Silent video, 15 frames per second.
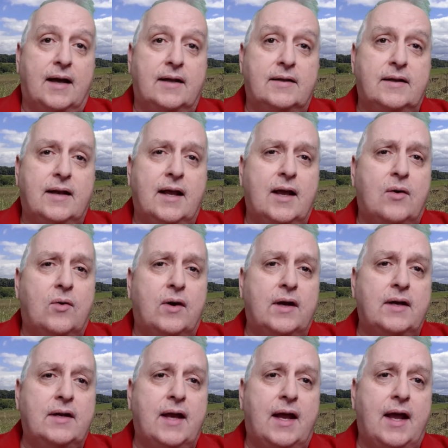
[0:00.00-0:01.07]
today I
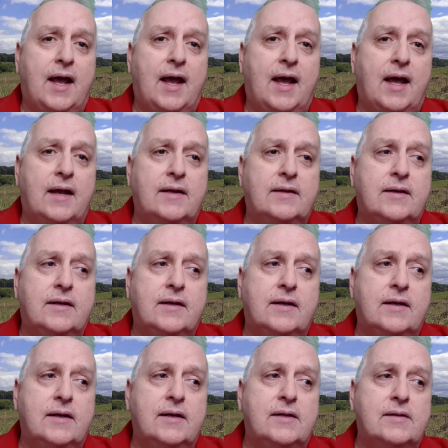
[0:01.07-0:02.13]
wanted to add
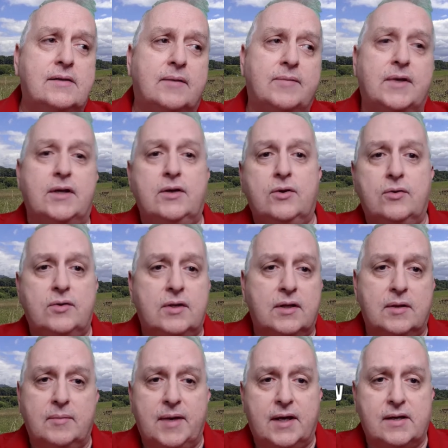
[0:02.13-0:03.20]
something new to
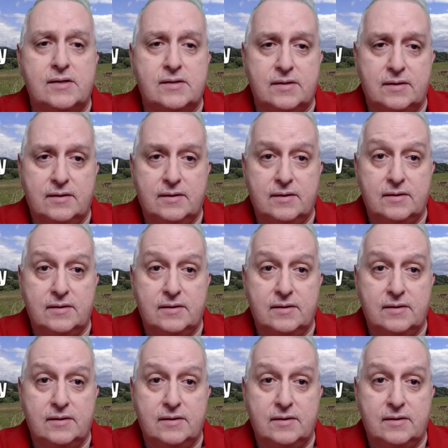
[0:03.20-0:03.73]
the mix,